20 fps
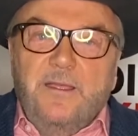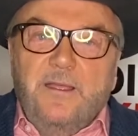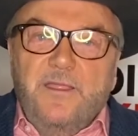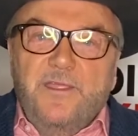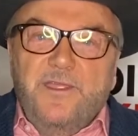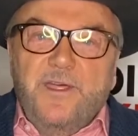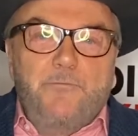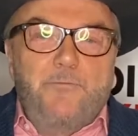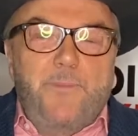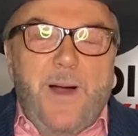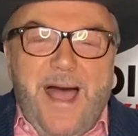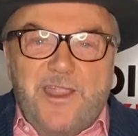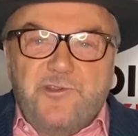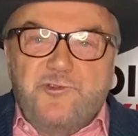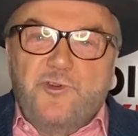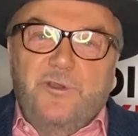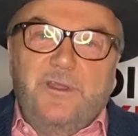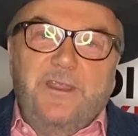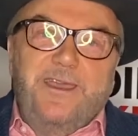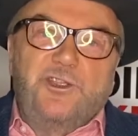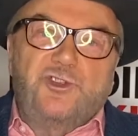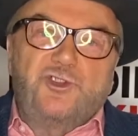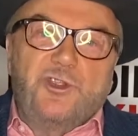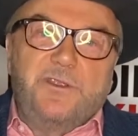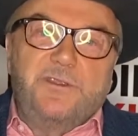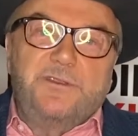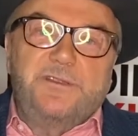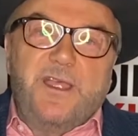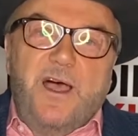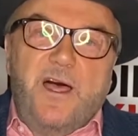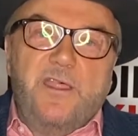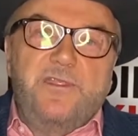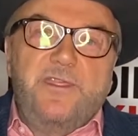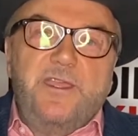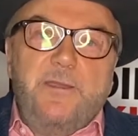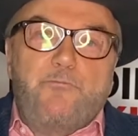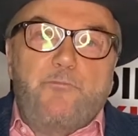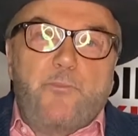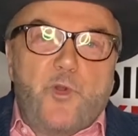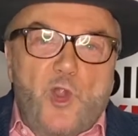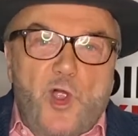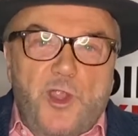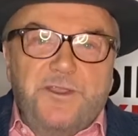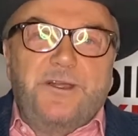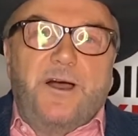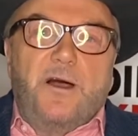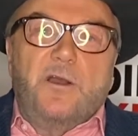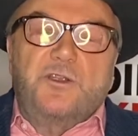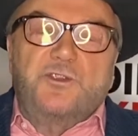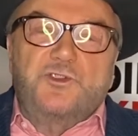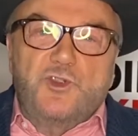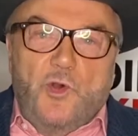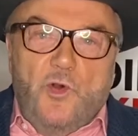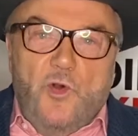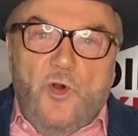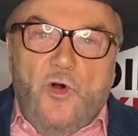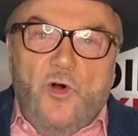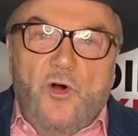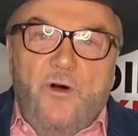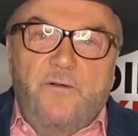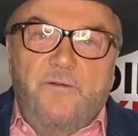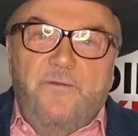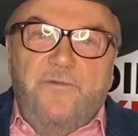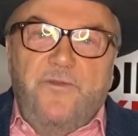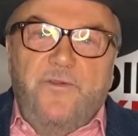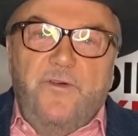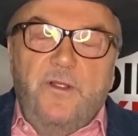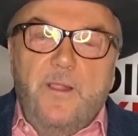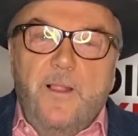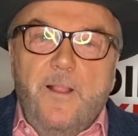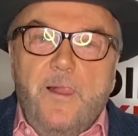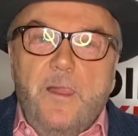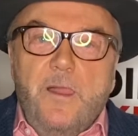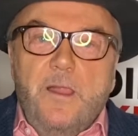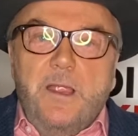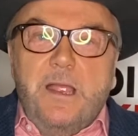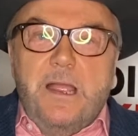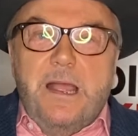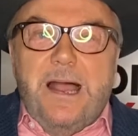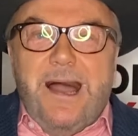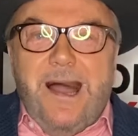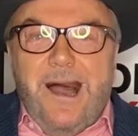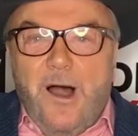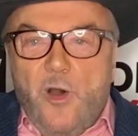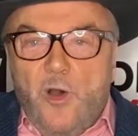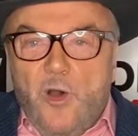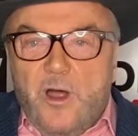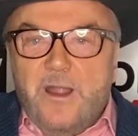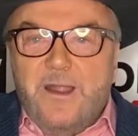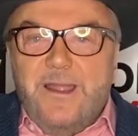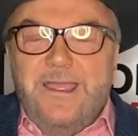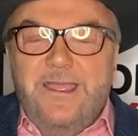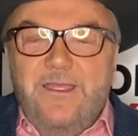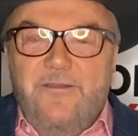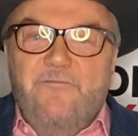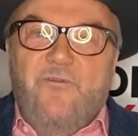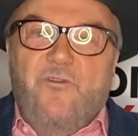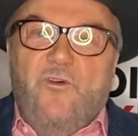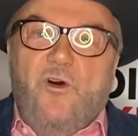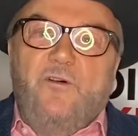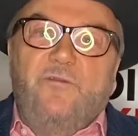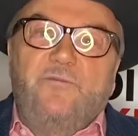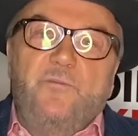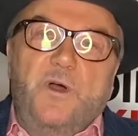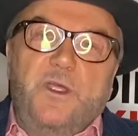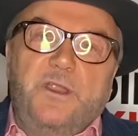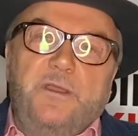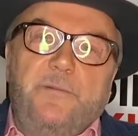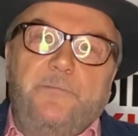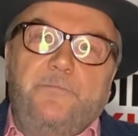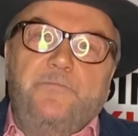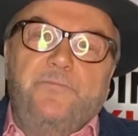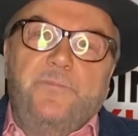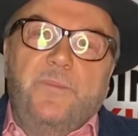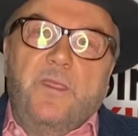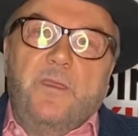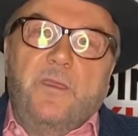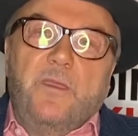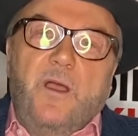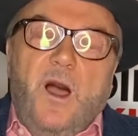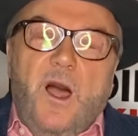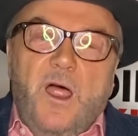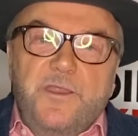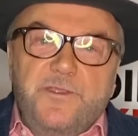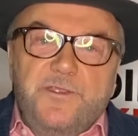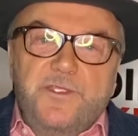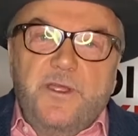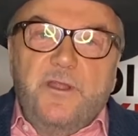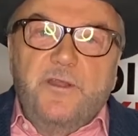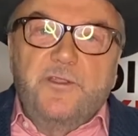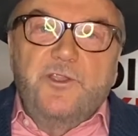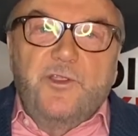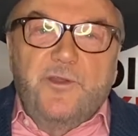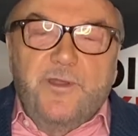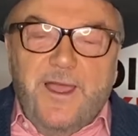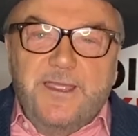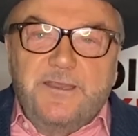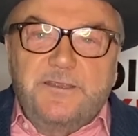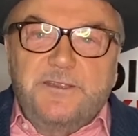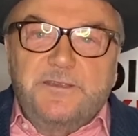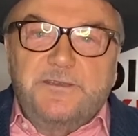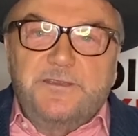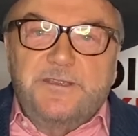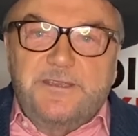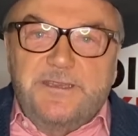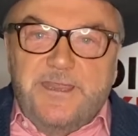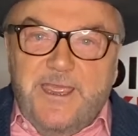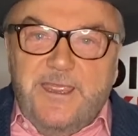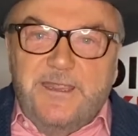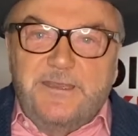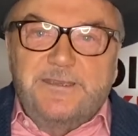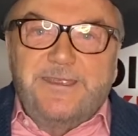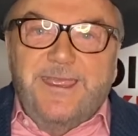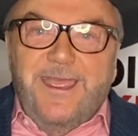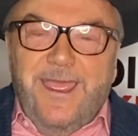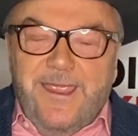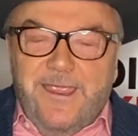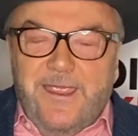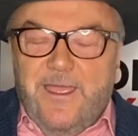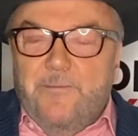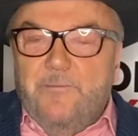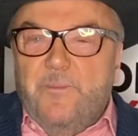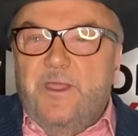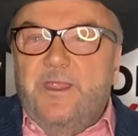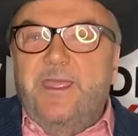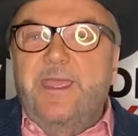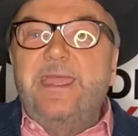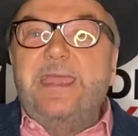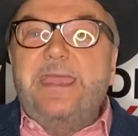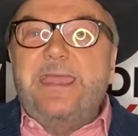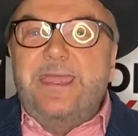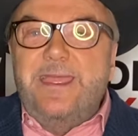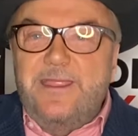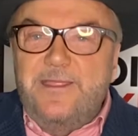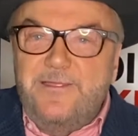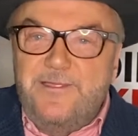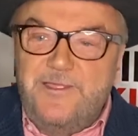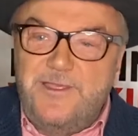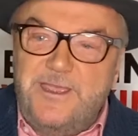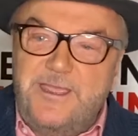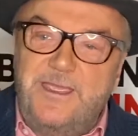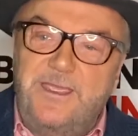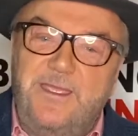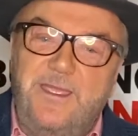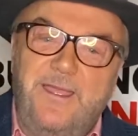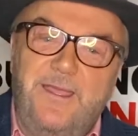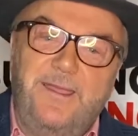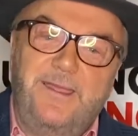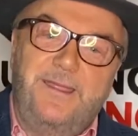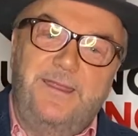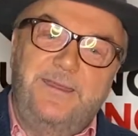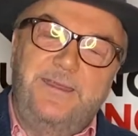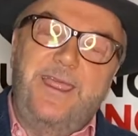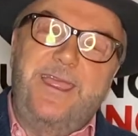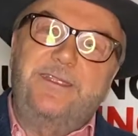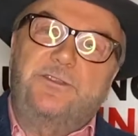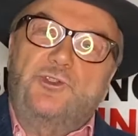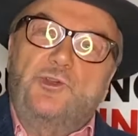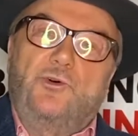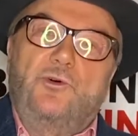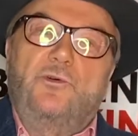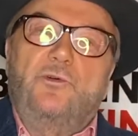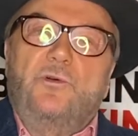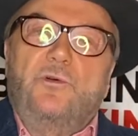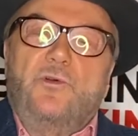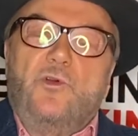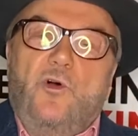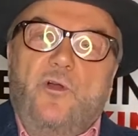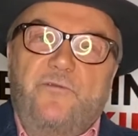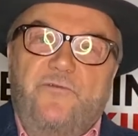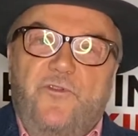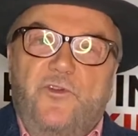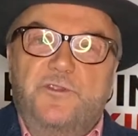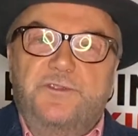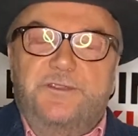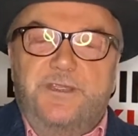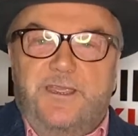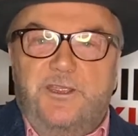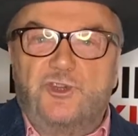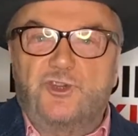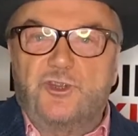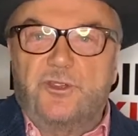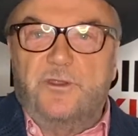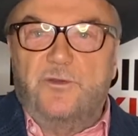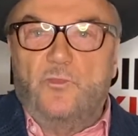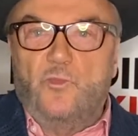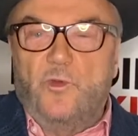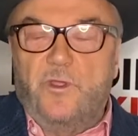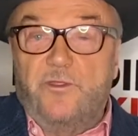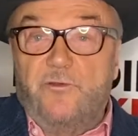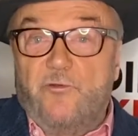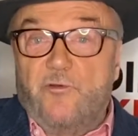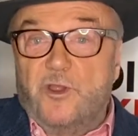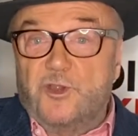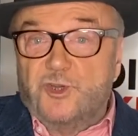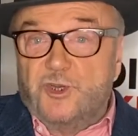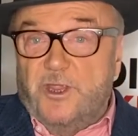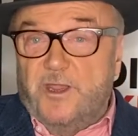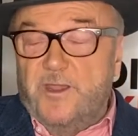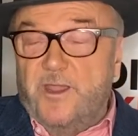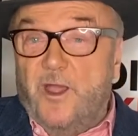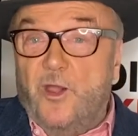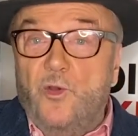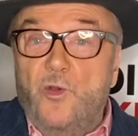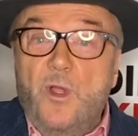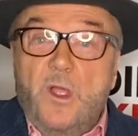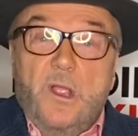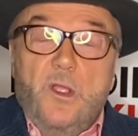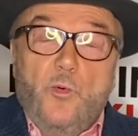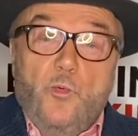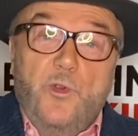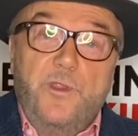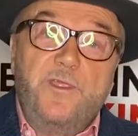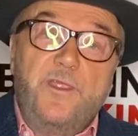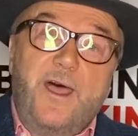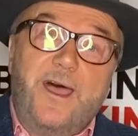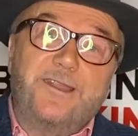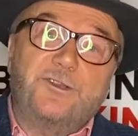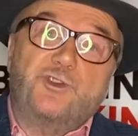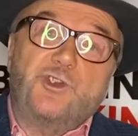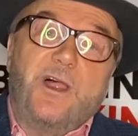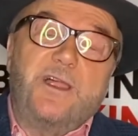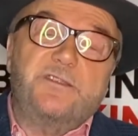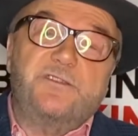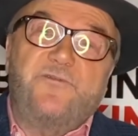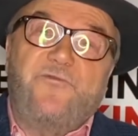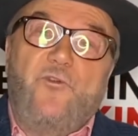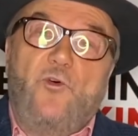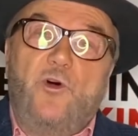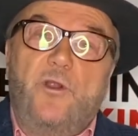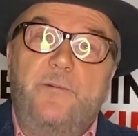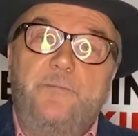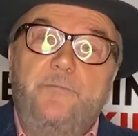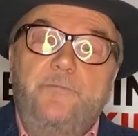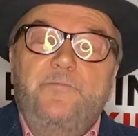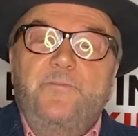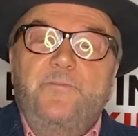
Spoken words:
the bad relations are the product of our involvement under United States hegemony in the NATO confrontation with Russia. Now, wouldn't that transform